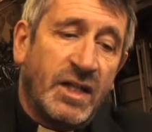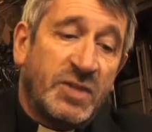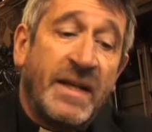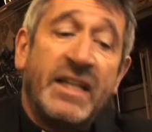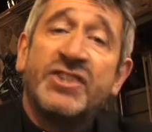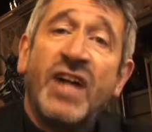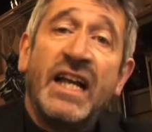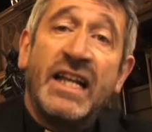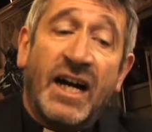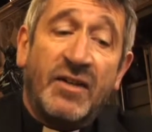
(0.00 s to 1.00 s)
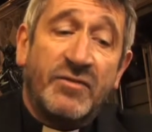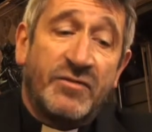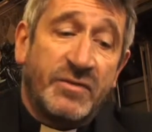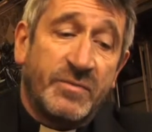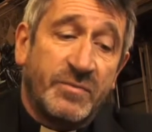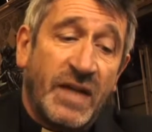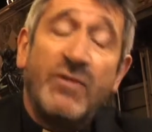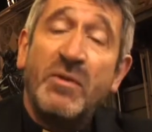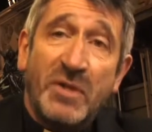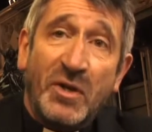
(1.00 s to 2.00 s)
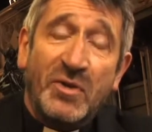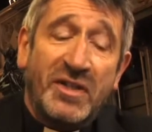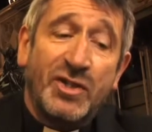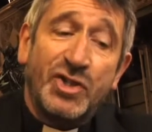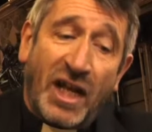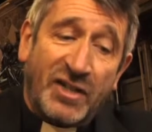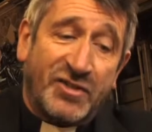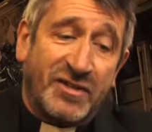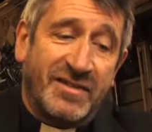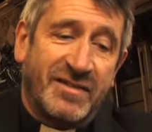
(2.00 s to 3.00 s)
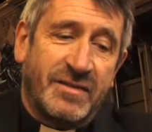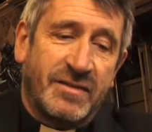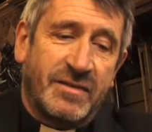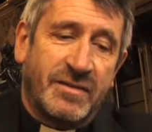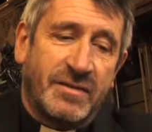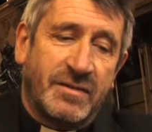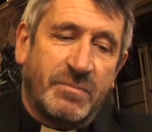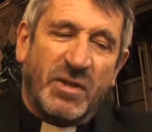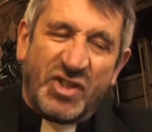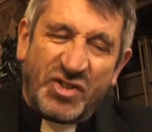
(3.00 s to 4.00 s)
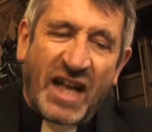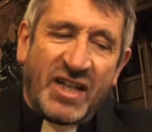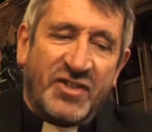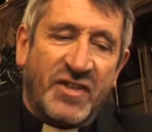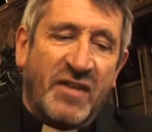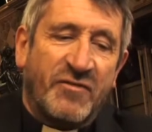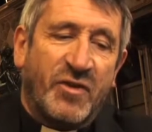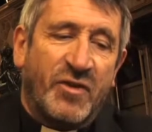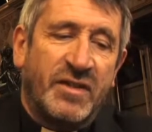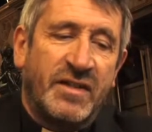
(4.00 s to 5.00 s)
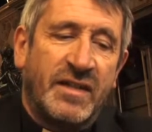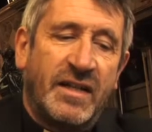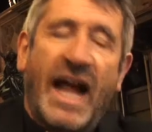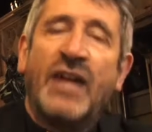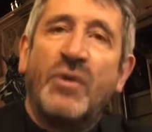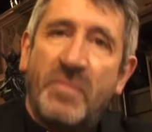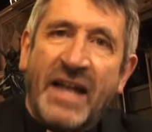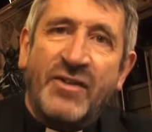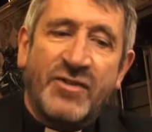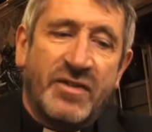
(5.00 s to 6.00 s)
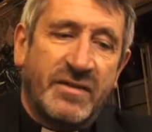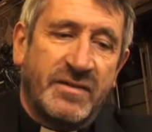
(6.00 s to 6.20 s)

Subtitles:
As many as I love, I rebuke and chasten, but zealous therefore, and repent.